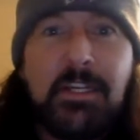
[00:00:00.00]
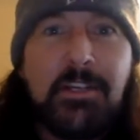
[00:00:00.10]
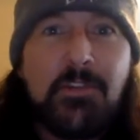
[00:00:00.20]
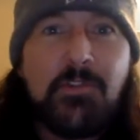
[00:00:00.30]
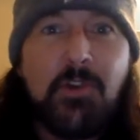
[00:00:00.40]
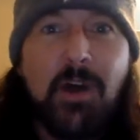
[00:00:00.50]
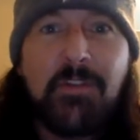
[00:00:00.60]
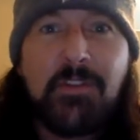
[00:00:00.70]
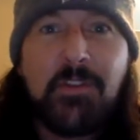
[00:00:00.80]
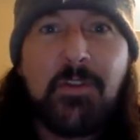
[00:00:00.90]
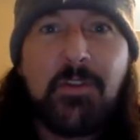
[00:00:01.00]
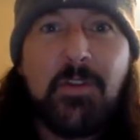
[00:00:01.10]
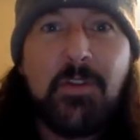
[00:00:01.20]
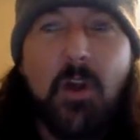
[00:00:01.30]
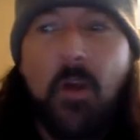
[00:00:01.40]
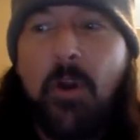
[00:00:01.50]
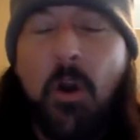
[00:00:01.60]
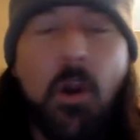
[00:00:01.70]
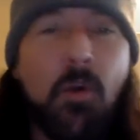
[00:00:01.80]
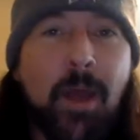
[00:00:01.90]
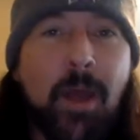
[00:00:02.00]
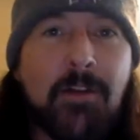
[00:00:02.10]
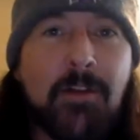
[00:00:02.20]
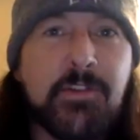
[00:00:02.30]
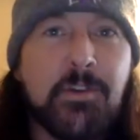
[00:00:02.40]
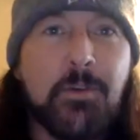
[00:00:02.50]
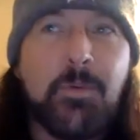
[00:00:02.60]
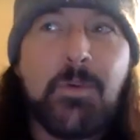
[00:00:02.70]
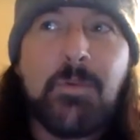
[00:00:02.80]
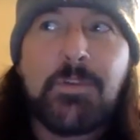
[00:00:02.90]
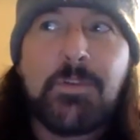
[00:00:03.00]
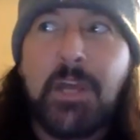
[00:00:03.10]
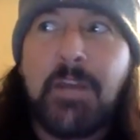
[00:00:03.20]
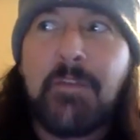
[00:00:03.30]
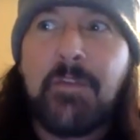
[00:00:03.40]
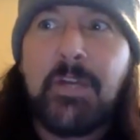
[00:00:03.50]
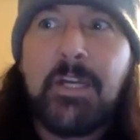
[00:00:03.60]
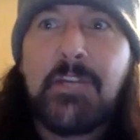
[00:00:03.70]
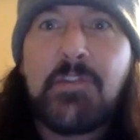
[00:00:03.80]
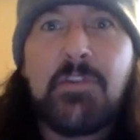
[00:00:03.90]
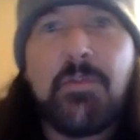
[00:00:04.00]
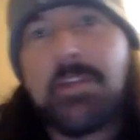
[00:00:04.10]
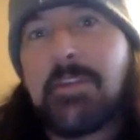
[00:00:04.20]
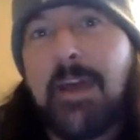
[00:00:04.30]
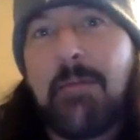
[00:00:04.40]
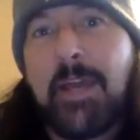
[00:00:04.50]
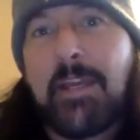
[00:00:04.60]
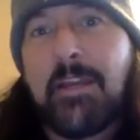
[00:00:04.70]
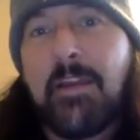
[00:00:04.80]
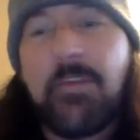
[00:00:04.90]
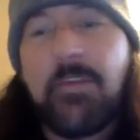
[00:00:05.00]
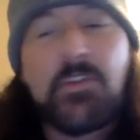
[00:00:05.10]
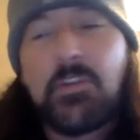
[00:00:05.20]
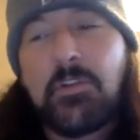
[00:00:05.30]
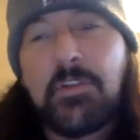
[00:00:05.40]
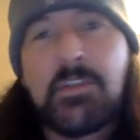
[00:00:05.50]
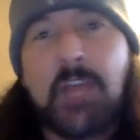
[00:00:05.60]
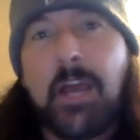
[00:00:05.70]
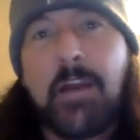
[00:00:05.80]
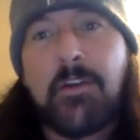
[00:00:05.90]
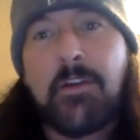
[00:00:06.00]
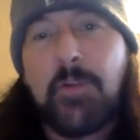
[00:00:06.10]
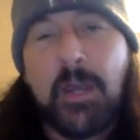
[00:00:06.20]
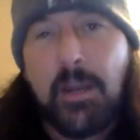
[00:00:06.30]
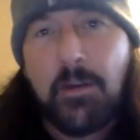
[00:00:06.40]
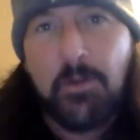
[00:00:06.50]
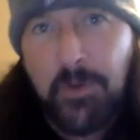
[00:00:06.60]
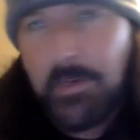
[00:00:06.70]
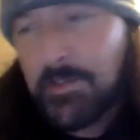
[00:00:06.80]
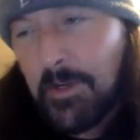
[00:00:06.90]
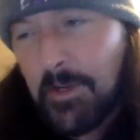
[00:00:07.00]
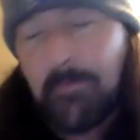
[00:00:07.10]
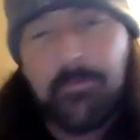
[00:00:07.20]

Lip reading: So obviously there are routes. So we're trying to see if we can tap back in, if there's still a desire to do that. I don't know if there is or not.